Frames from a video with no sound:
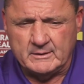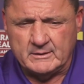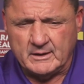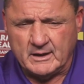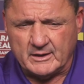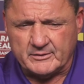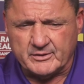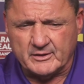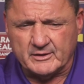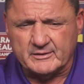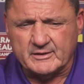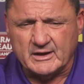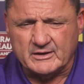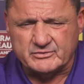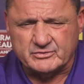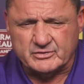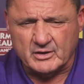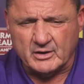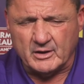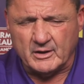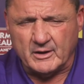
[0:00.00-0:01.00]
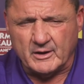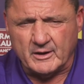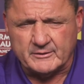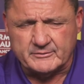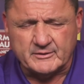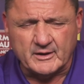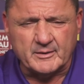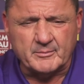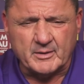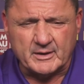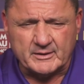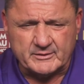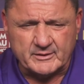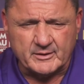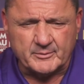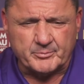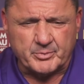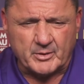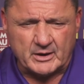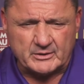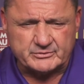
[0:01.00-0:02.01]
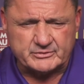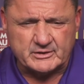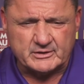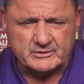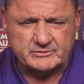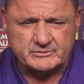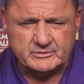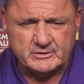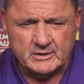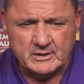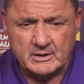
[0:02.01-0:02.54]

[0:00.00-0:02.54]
I think that's a day-by-day process.